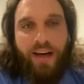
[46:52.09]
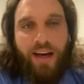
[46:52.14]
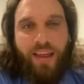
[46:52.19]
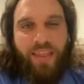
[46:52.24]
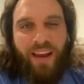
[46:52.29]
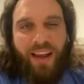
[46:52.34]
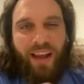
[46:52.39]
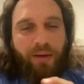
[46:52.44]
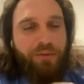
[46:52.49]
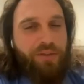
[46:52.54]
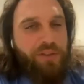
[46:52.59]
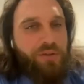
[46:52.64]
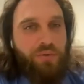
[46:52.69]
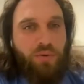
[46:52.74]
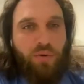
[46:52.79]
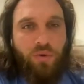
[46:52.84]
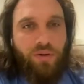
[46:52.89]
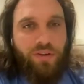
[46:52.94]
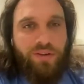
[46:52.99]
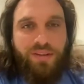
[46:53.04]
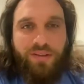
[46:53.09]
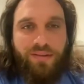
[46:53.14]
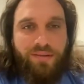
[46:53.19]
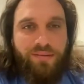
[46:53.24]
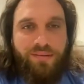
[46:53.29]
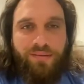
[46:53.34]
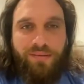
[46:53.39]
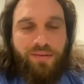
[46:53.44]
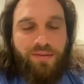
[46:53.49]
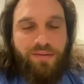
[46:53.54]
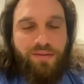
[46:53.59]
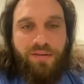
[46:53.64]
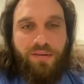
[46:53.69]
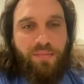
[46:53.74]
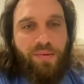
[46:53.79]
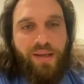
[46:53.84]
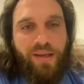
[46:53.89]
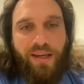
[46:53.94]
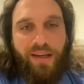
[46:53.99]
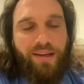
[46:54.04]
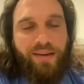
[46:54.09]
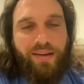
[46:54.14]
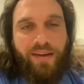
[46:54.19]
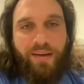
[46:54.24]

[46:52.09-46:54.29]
I think I was too old to be in it.